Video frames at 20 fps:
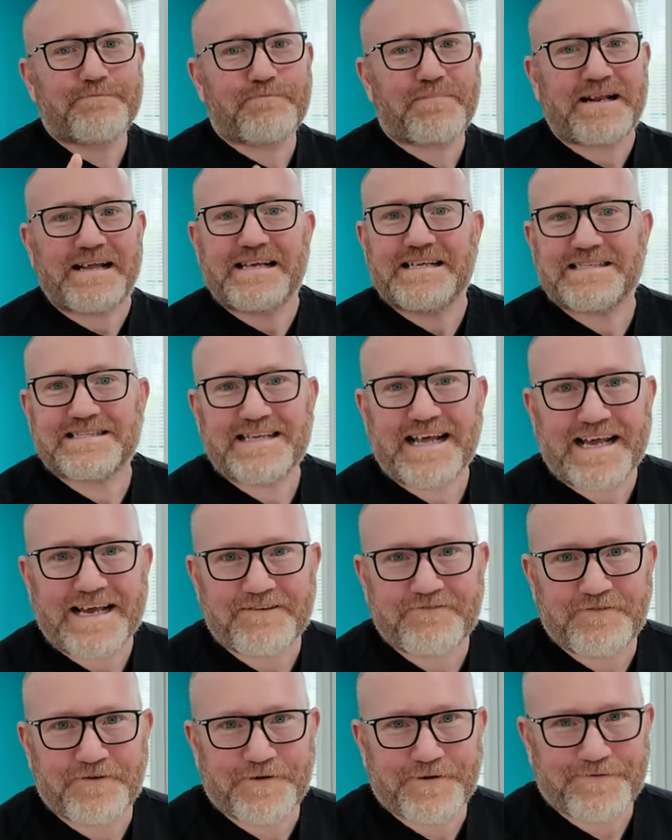please take
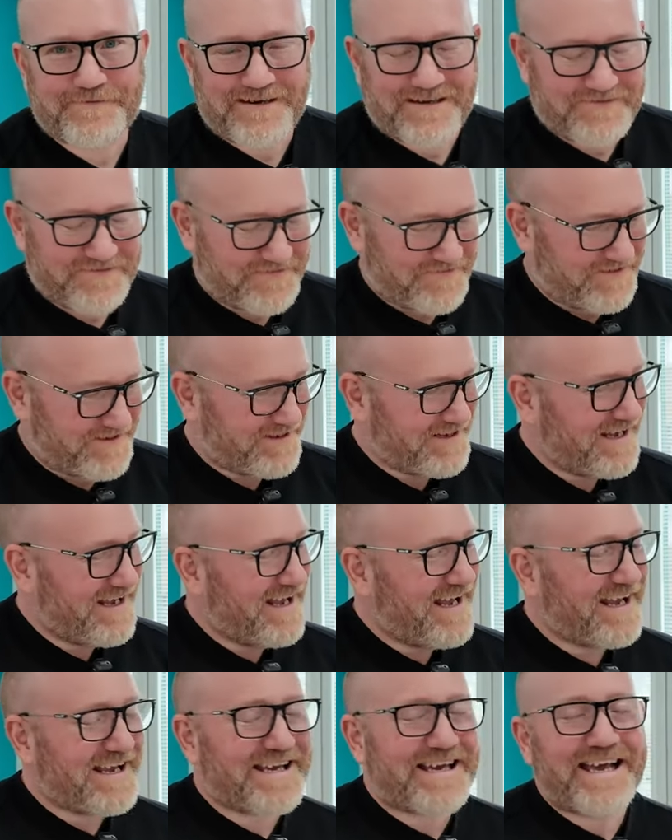a photograph of it.
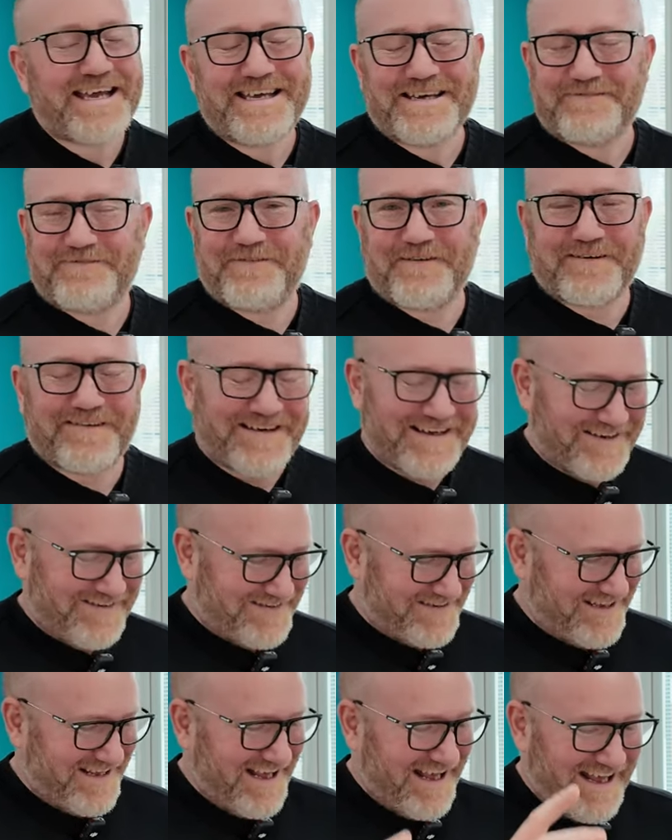Get your phone
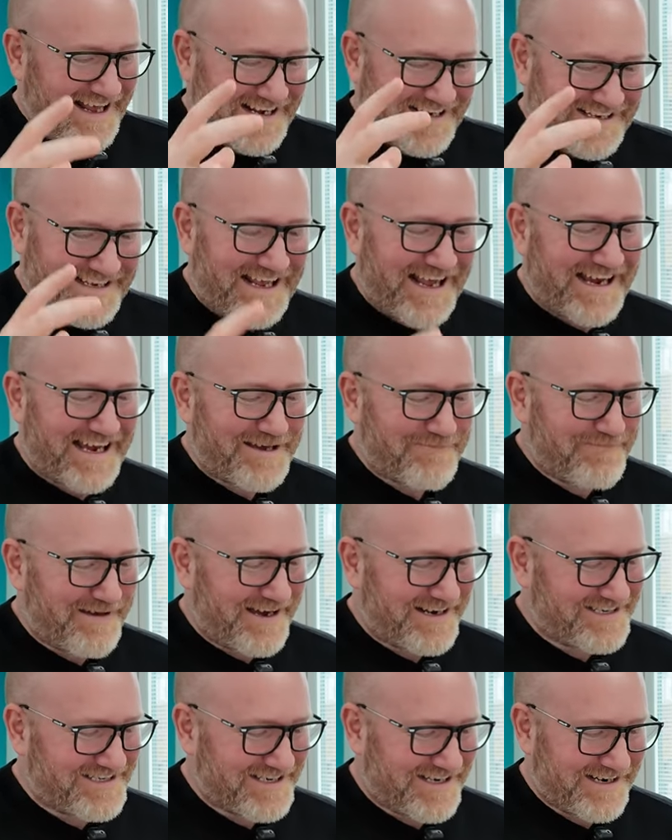out, take a
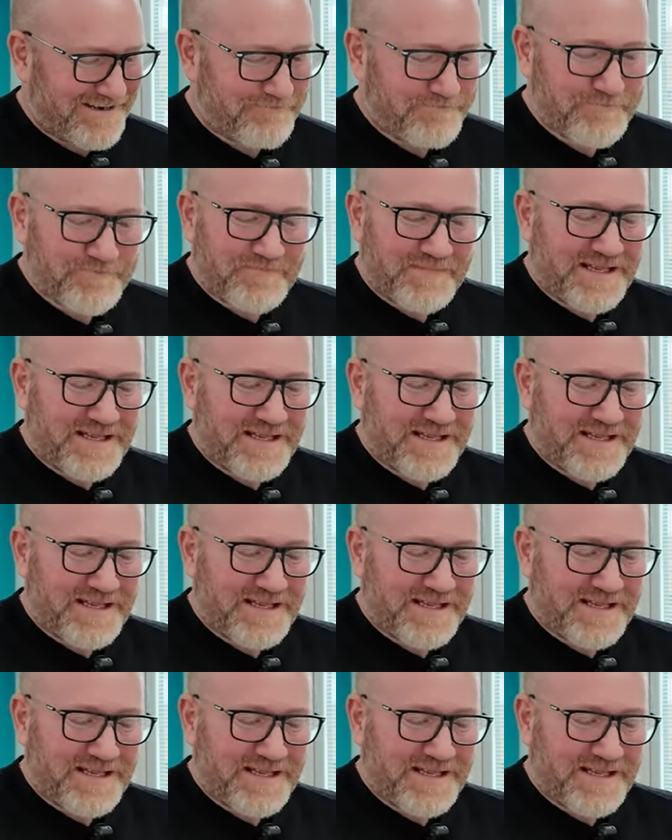picture.